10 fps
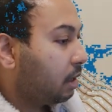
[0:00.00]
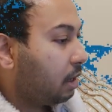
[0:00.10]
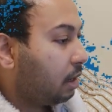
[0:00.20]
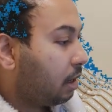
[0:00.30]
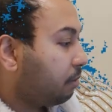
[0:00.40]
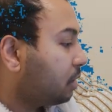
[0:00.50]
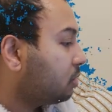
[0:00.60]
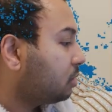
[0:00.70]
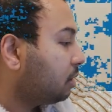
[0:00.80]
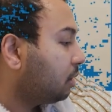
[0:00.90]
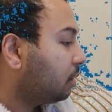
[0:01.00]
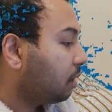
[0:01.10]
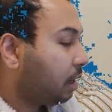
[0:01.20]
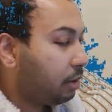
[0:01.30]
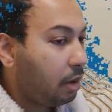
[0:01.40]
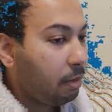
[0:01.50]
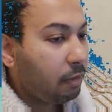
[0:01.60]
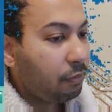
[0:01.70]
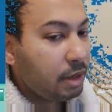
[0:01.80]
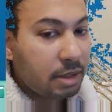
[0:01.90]
here I don't have
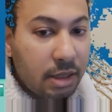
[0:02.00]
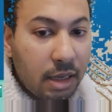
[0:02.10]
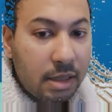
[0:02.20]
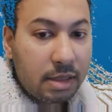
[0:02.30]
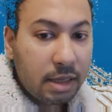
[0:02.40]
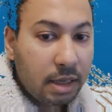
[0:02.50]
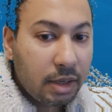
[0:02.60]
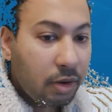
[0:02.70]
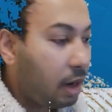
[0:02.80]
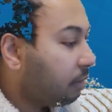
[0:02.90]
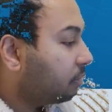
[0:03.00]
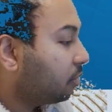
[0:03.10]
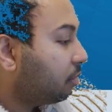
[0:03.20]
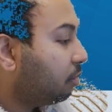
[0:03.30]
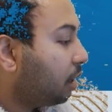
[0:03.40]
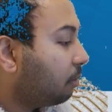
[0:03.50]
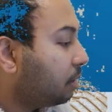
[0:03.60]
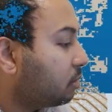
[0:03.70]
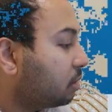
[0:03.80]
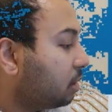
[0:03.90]
a physical CD drive, so what I'm
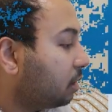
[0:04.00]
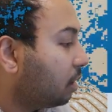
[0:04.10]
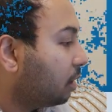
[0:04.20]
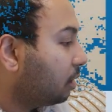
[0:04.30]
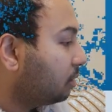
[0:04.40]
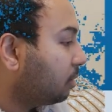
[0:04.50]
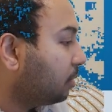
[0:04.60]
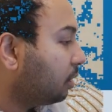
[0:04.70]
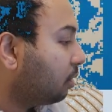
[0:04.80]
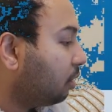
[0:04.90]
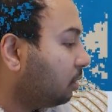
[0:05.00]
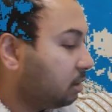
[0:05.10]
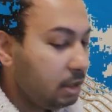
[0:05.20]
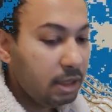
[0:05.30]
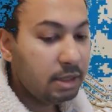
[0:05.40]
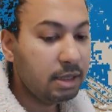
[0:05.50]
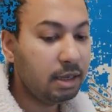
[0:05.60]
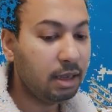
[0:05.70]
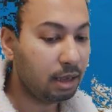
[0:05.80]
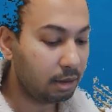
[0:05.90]
using something called
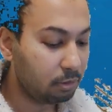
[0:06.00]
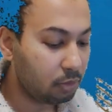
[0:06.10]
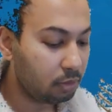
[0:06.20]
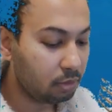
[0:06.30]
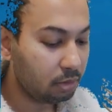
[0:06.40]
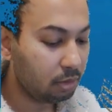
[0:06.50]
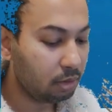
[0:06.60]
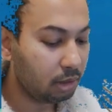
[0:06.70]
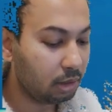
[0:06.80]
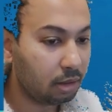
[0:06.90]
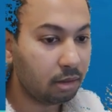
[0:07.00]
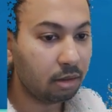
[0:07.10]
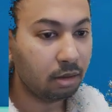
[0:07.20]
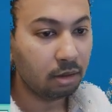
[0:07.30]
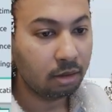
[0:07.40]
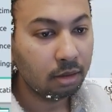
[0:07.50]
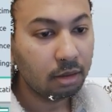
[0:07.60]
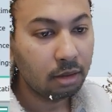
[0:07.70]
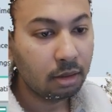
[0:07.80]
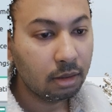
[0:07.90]
GCDEMU. You can
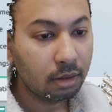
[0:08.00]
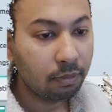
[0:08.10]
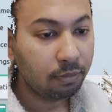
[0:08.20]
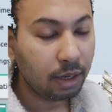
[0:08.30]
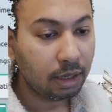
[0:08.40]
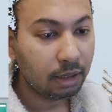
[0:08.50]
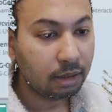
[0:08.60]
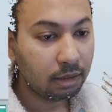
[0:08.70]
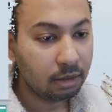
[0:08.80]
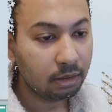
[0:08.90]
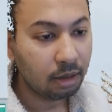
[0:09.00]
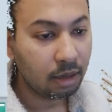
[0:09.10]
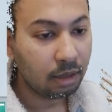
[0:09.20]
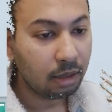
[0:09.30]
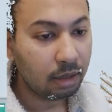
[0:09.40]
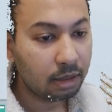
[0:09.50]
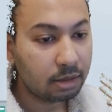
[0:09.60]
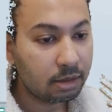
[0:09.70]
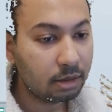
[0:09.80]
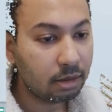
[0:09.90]
find it in any
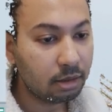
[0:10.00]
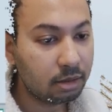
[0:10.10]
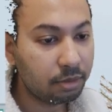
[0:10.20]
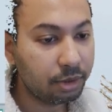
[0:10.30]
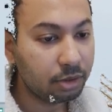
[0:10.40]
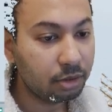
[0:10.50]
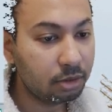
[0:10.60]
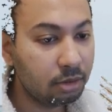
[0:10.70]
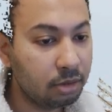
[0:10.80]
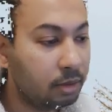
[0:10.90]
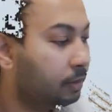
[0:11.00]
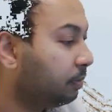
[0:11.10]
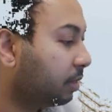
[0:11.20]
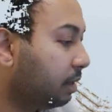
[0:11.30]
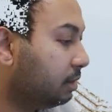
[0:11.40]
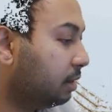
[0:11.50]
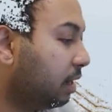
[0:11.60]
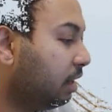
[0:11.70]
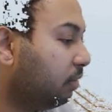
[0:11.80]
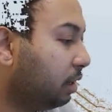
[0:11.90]
Linux distribution. It's a
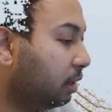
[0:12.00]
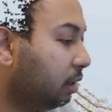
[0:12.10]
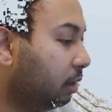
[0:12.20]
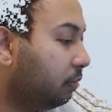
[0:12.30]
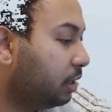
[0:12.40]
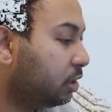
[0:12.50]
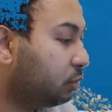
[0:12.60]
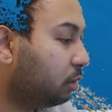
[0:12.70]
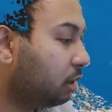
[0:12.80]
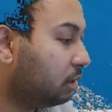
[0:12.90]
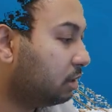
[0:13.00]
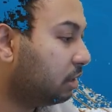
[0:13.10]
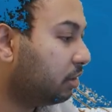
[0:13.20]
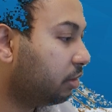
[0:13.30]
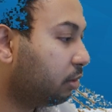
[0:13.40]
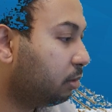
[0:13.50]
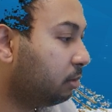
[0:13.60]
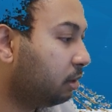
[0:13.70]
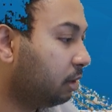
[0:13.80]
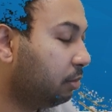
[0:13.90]
kind of like a virtual
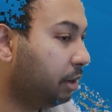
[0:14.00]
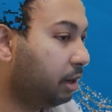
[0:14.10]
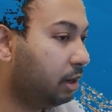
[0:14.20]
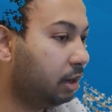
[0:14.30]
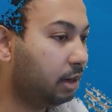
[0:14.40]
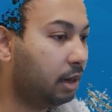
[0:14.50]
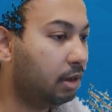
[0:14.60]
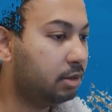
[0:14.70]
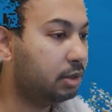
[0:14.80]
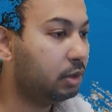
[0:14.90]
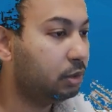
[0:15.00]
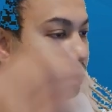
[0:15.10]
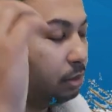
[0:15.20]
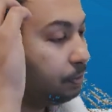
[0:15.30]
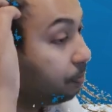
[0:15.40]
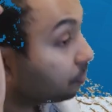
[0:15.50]
CD-ROM where it allows you to